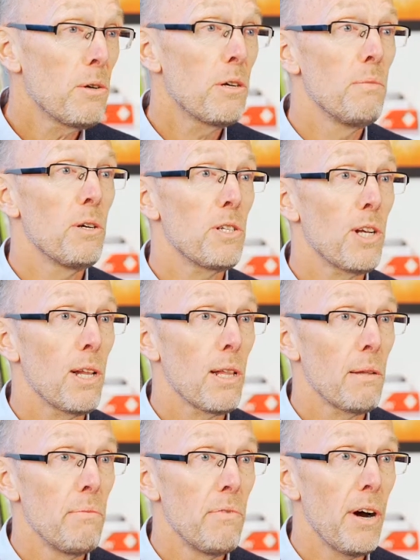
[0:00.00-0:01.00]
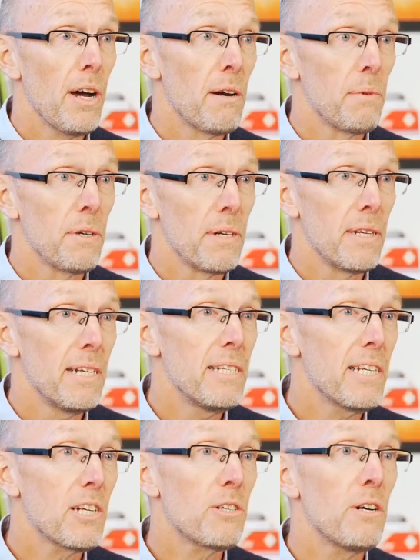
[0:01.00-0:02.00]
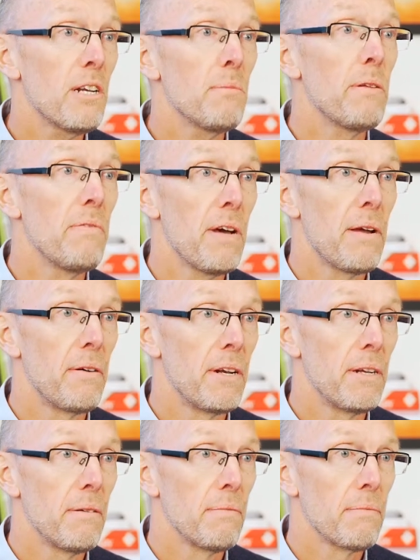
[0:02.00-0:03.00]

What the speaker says: commercial environment is incredibly varied.